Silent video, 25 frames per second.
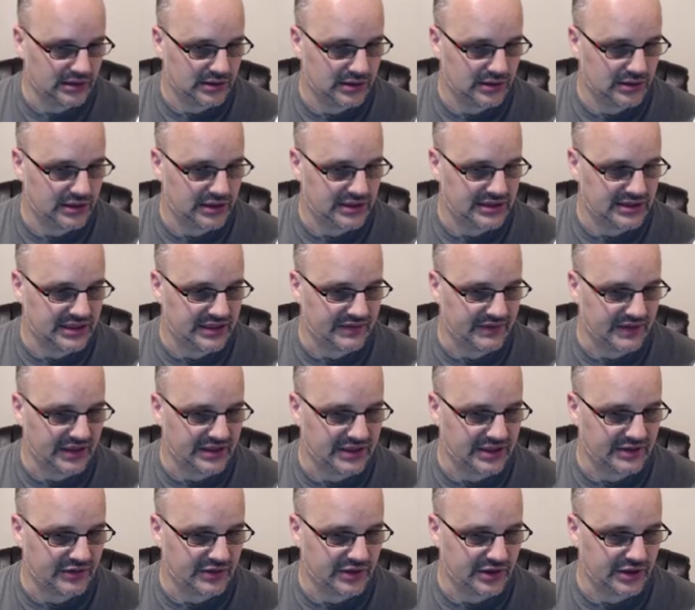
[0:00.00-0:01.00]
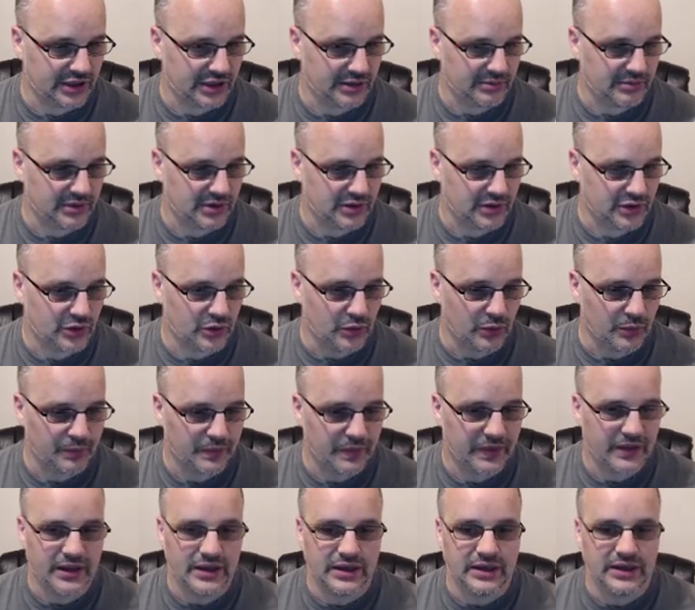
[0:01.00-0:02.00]
Need to give that a different name. Cool.
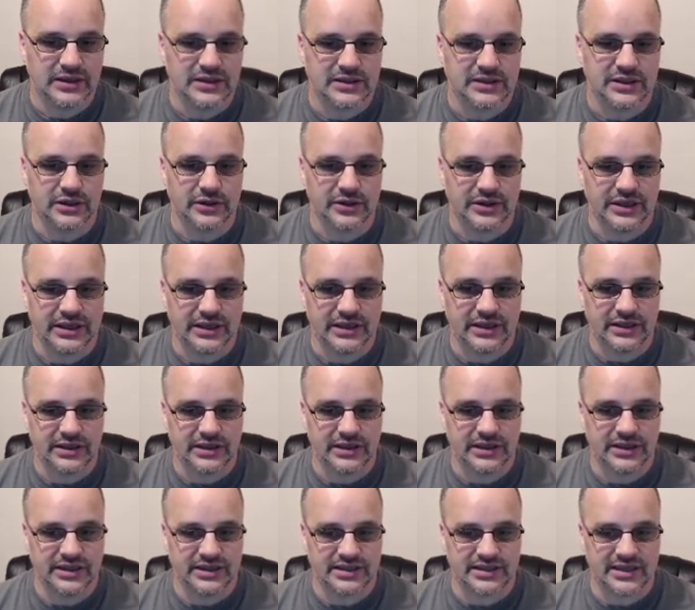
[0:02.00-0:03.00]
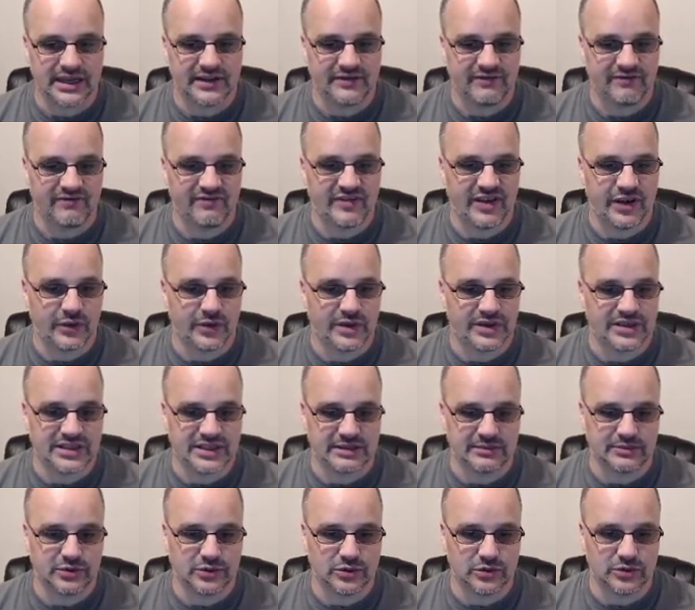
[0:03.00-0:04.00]
So here is a very
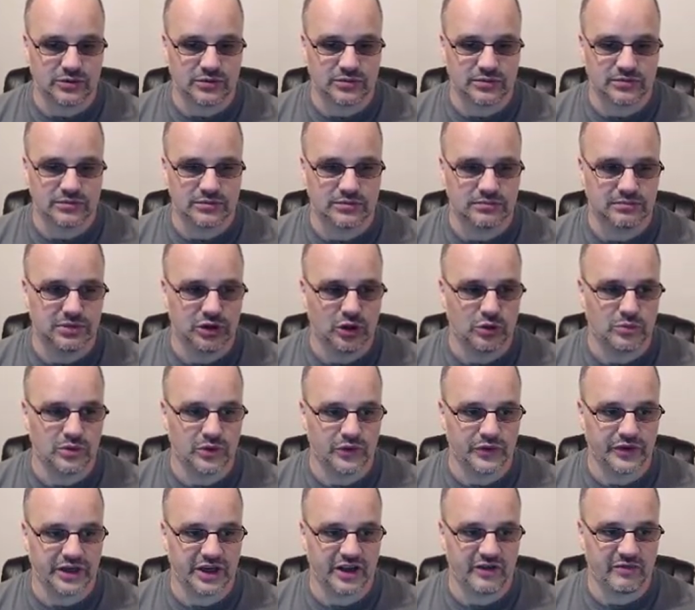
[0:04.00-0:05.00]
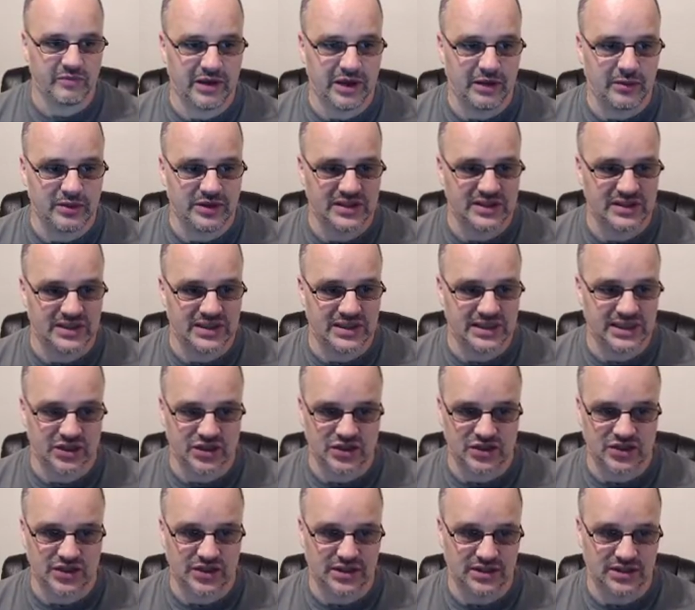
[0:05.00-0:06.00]
simple billboard that I've with
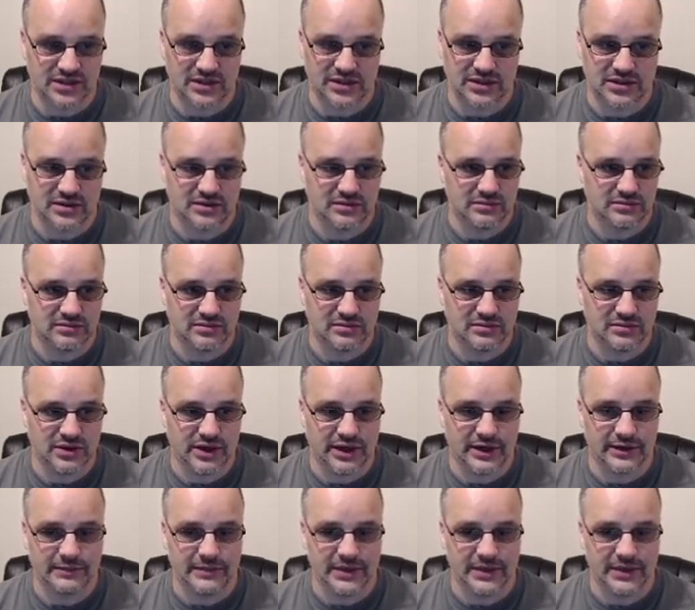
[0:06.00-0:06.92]
CSGs, right?